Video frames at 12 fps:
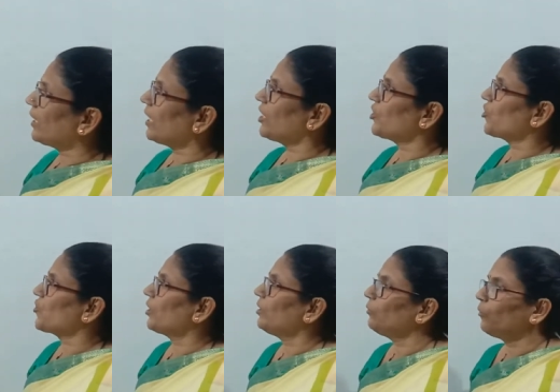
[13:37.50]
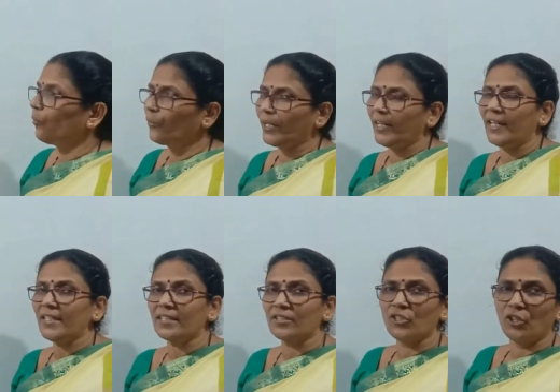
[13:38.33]
fertilization, ovary
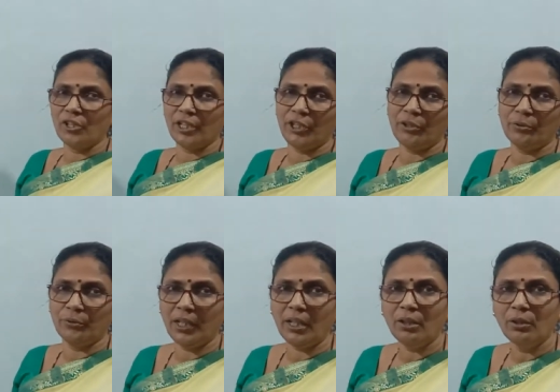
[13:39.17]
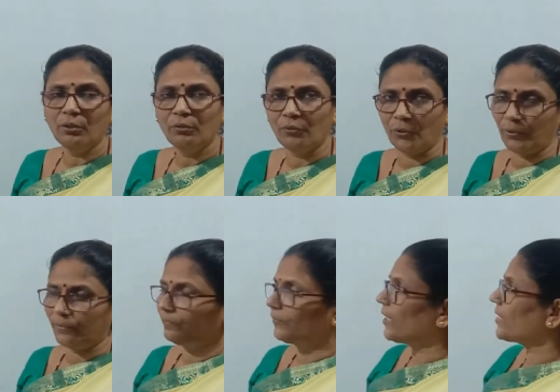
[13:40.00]
is turned into the fruit.